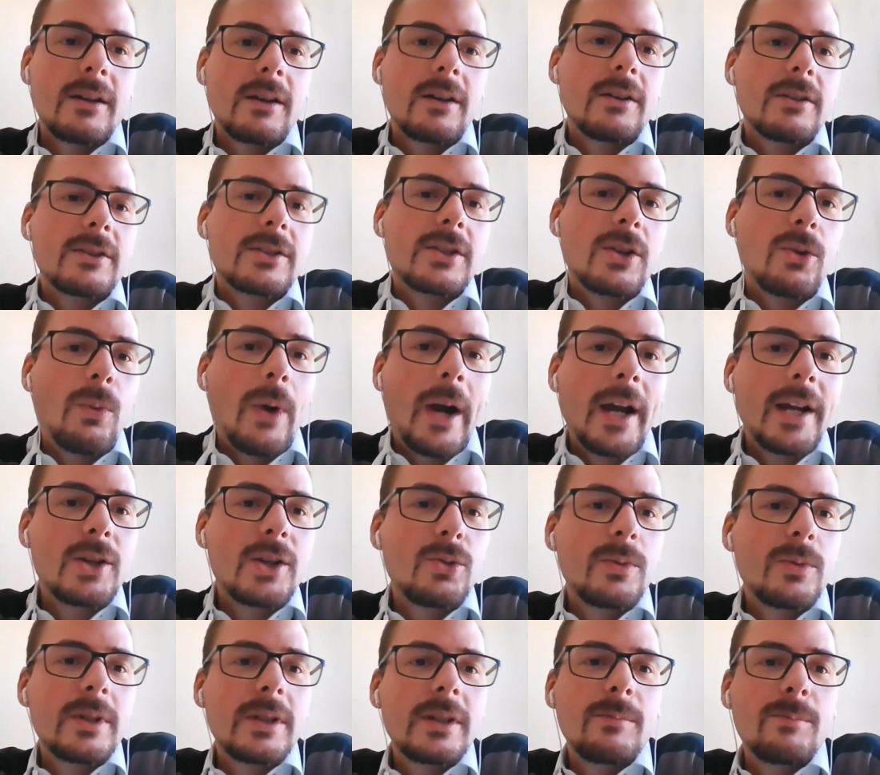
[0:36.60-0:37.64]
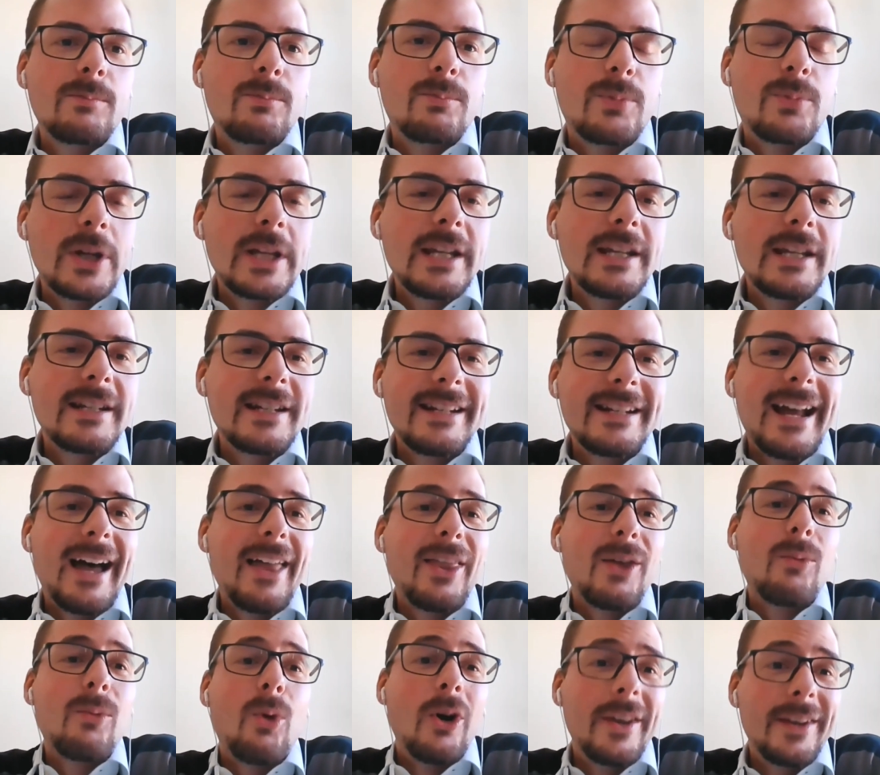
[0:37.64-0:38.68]
So why do we bring in
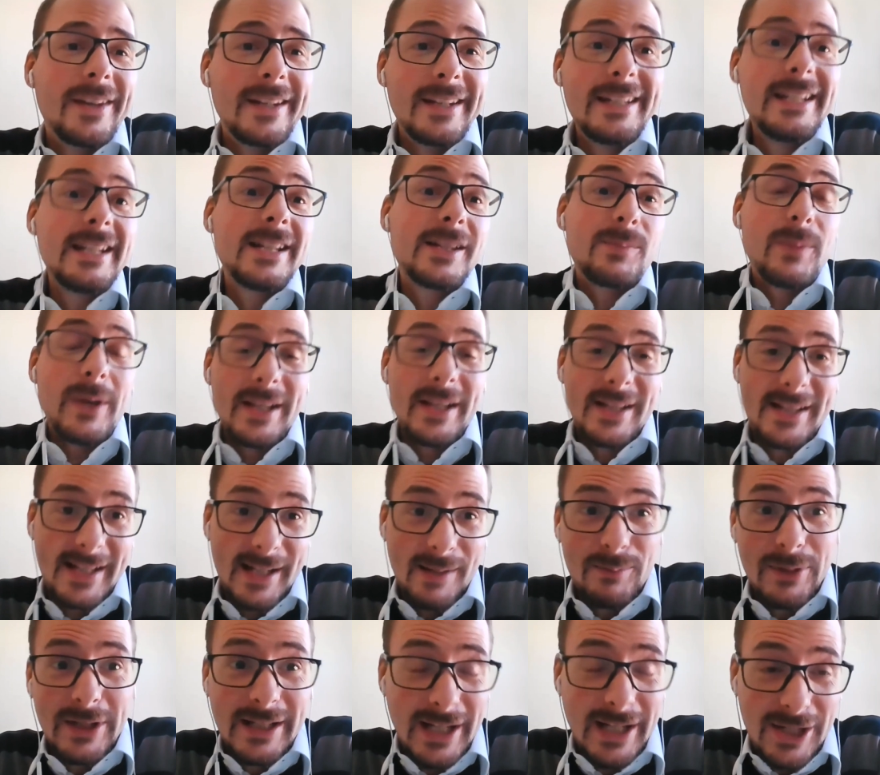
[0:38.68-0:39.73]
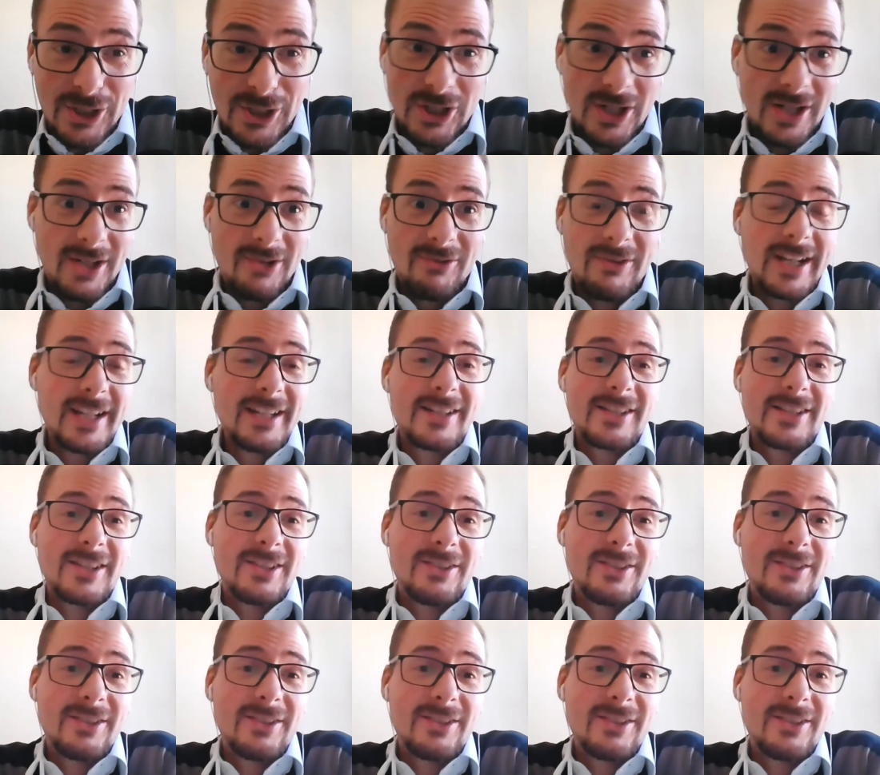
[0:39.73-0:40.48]
another one, the needs-based segmentation, right?